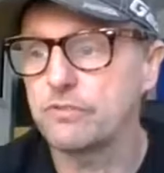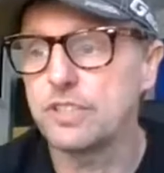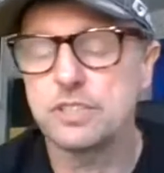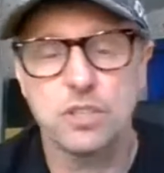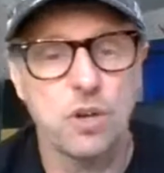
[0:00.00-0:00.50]
of
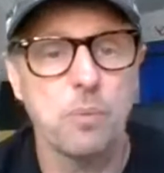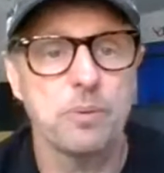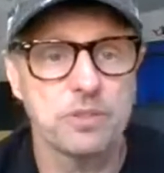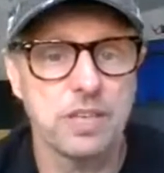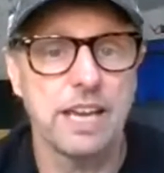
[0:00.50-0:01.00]
this
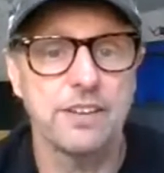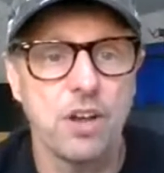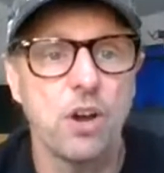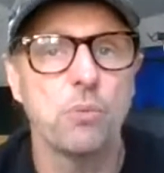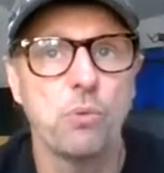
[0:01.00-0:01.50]
copper saying,
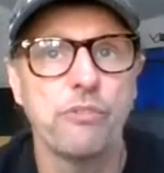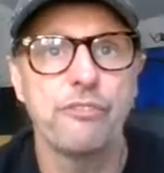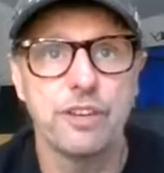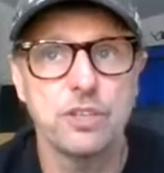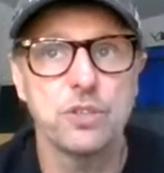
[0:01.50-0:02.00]
"I will
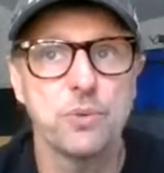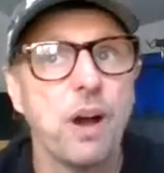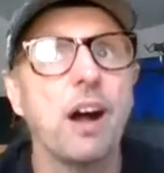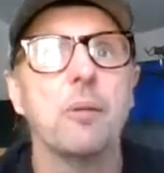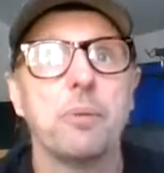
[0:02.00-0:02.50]
fit you
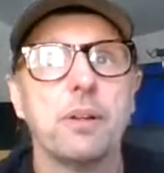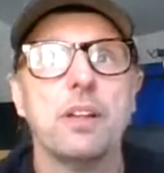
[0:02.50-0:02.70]
up,